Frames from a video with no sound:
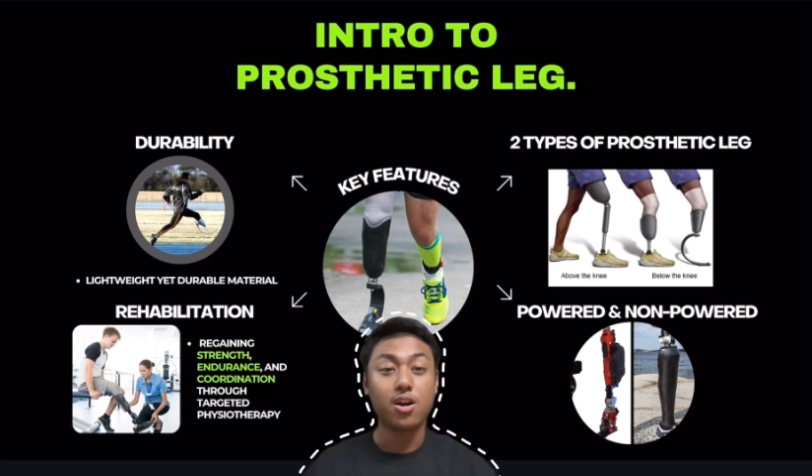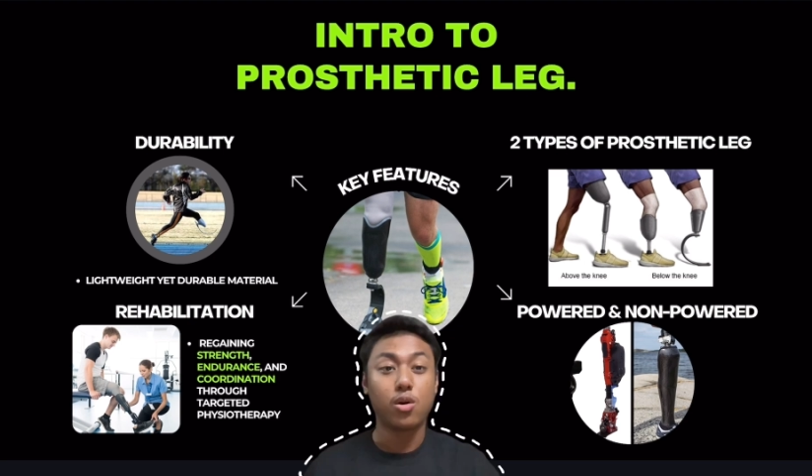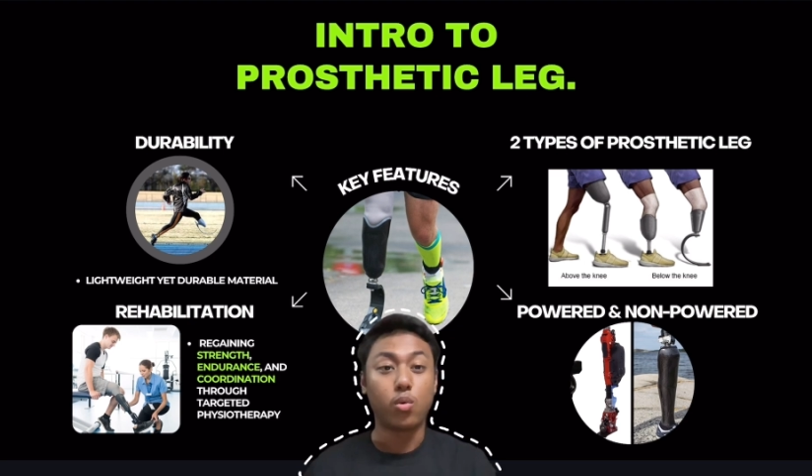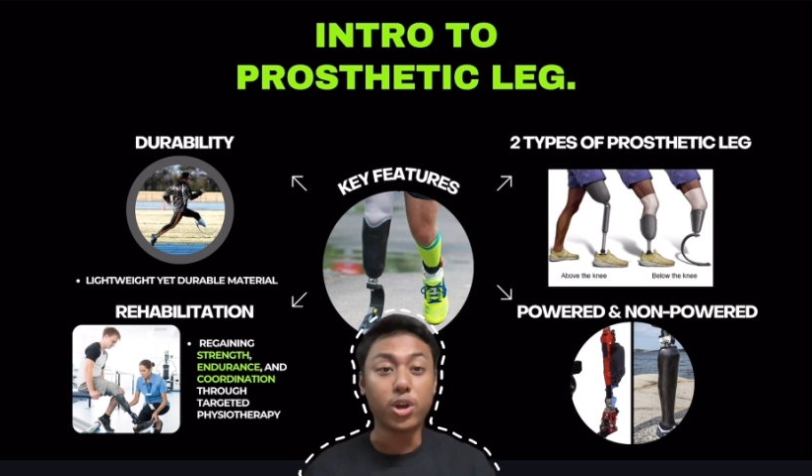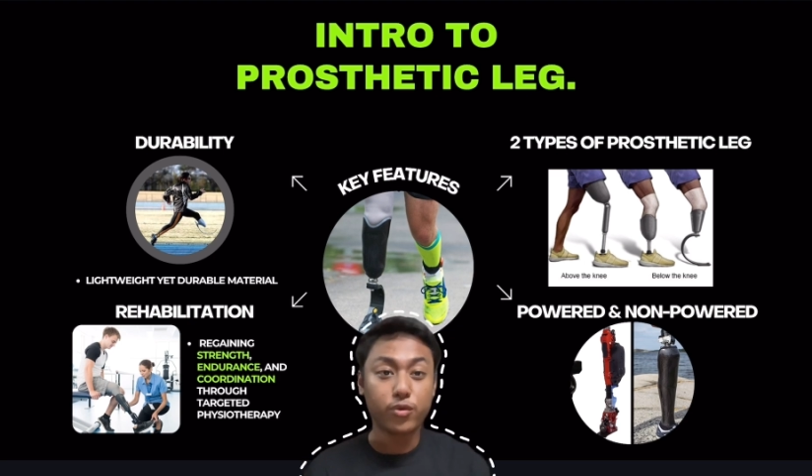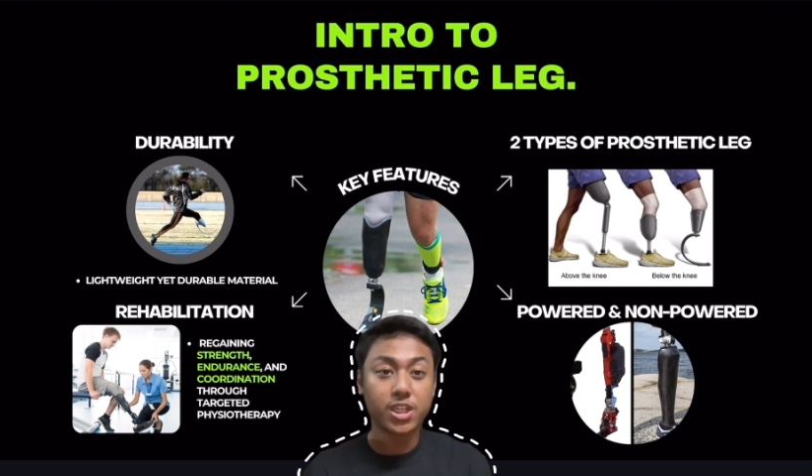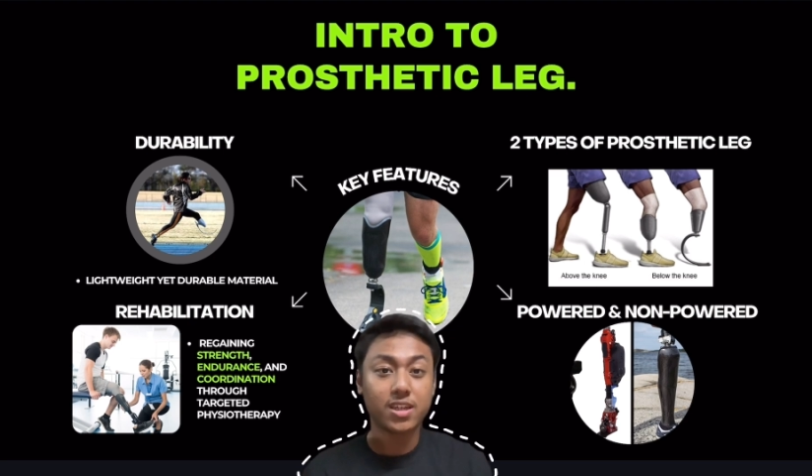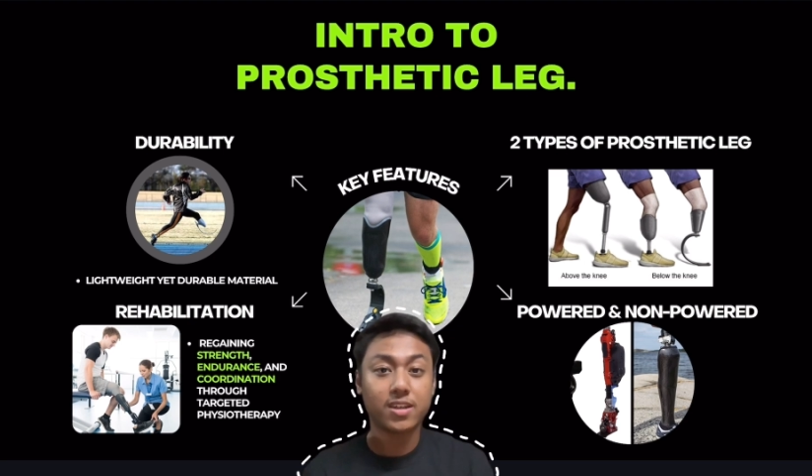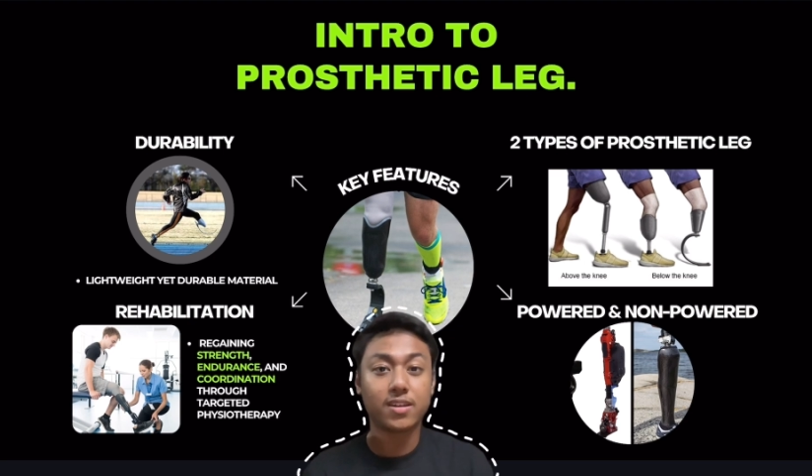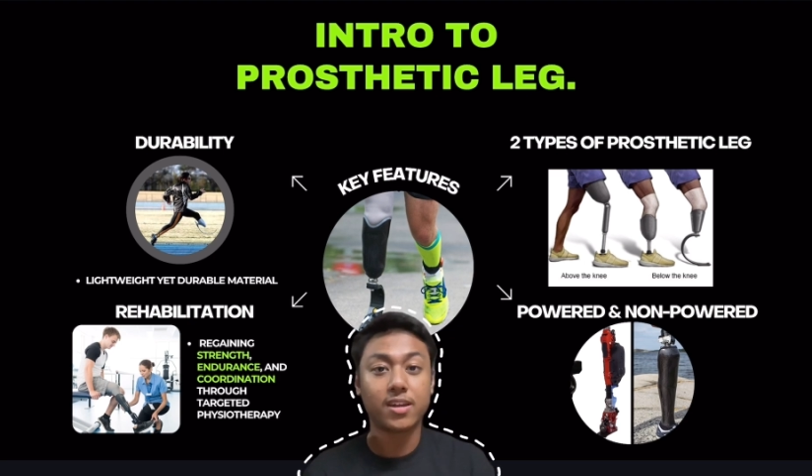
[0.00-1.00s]
One of which
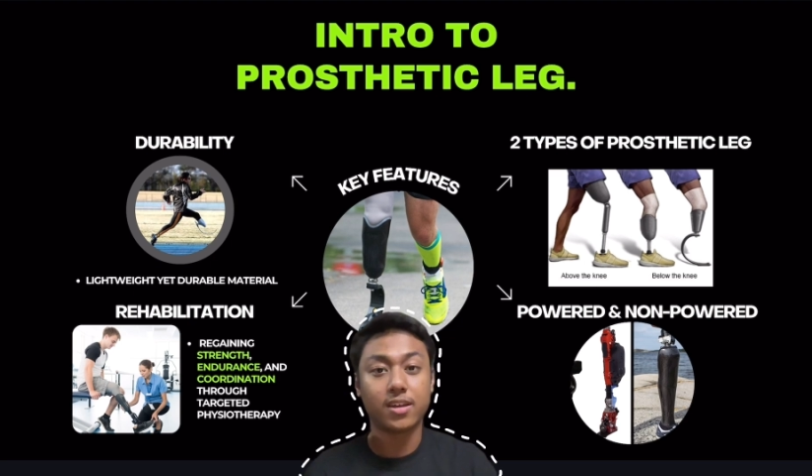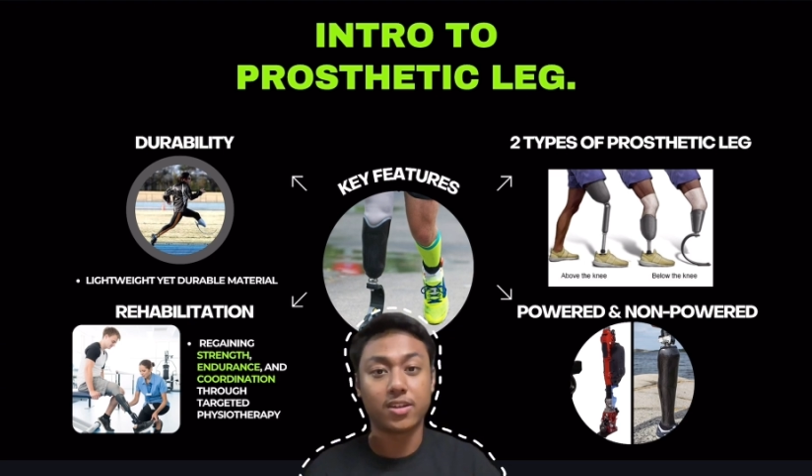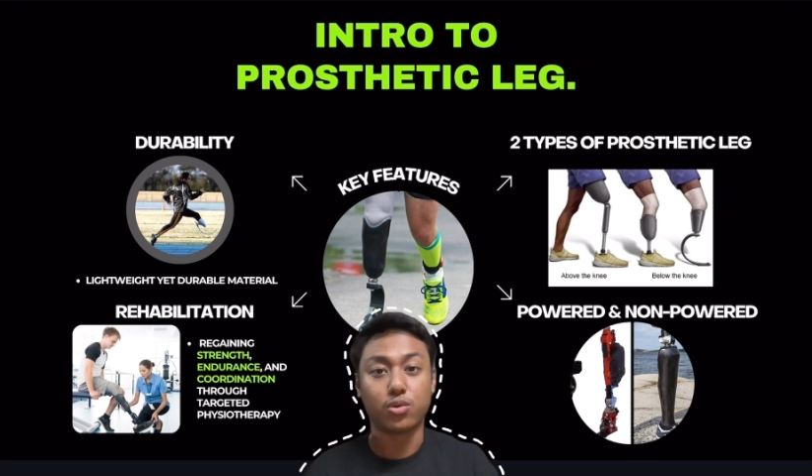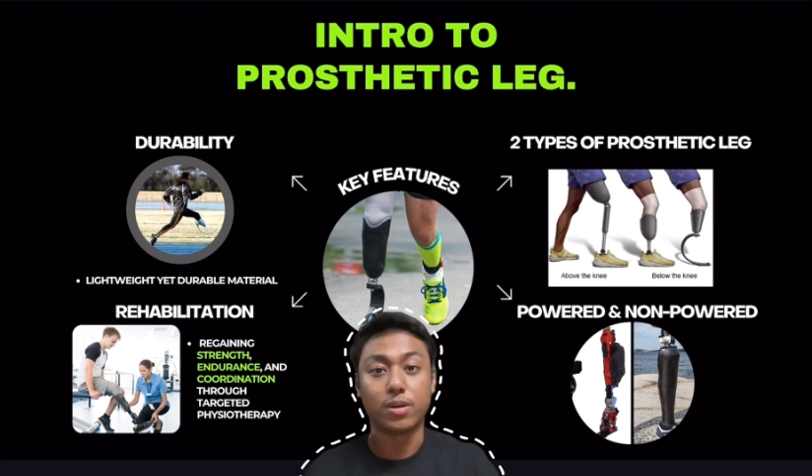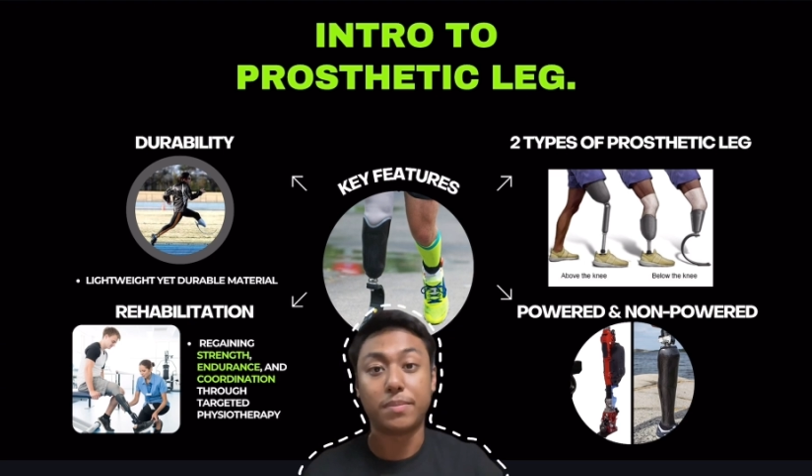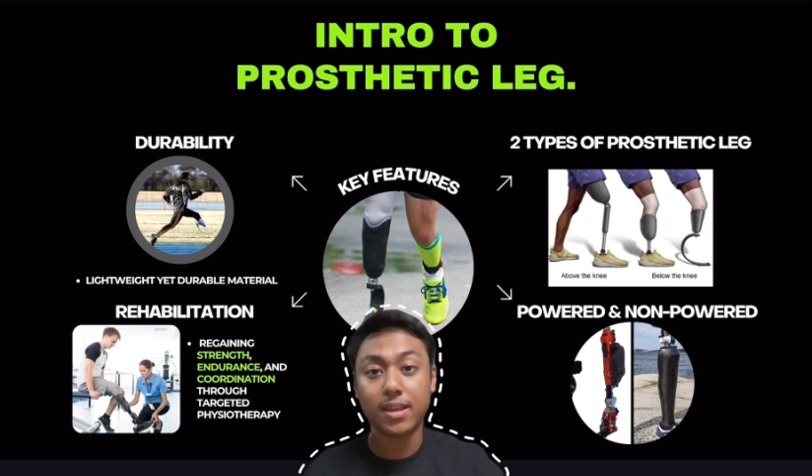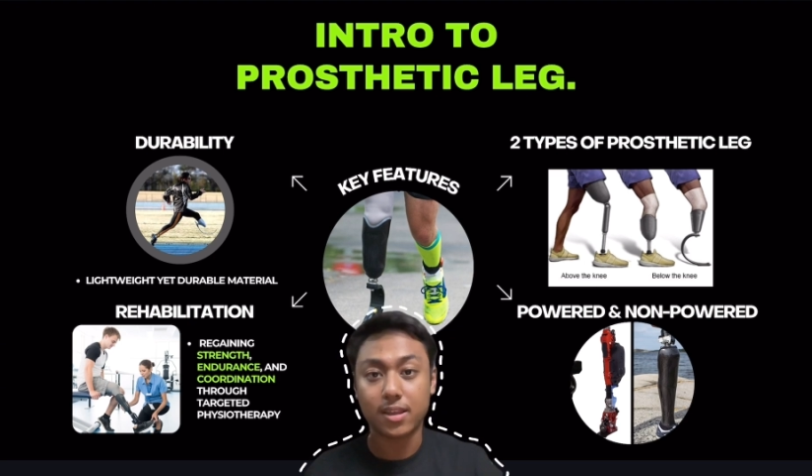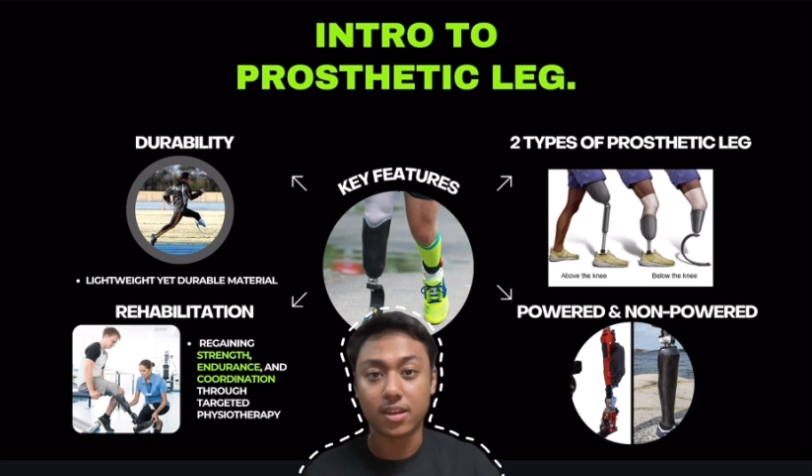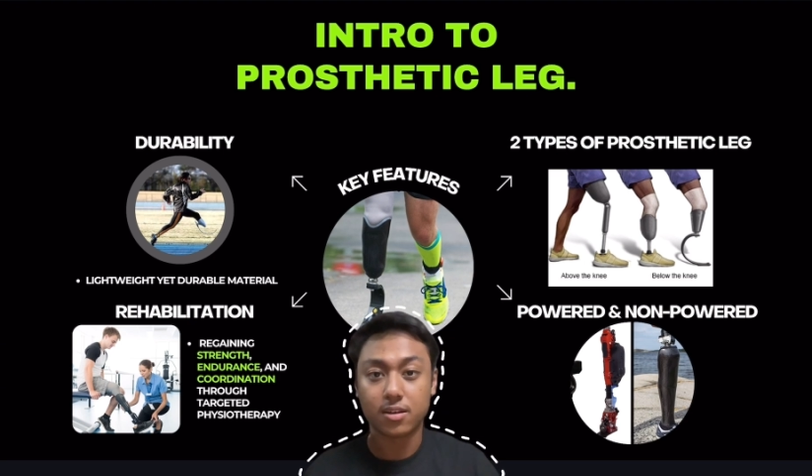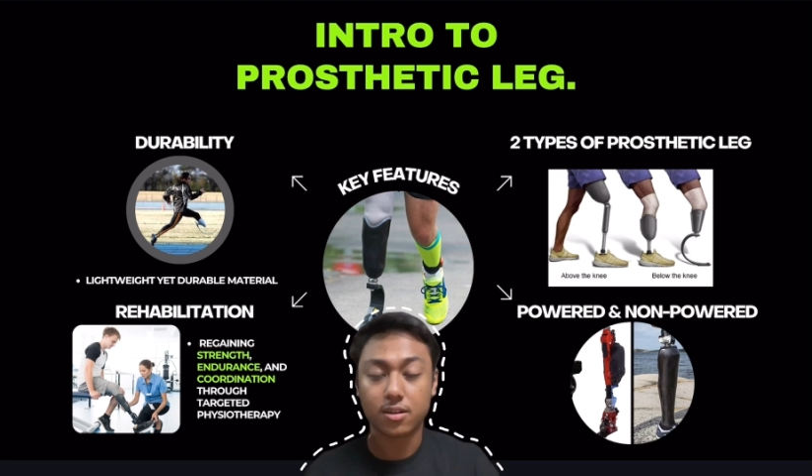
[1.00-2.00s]
is in its durability.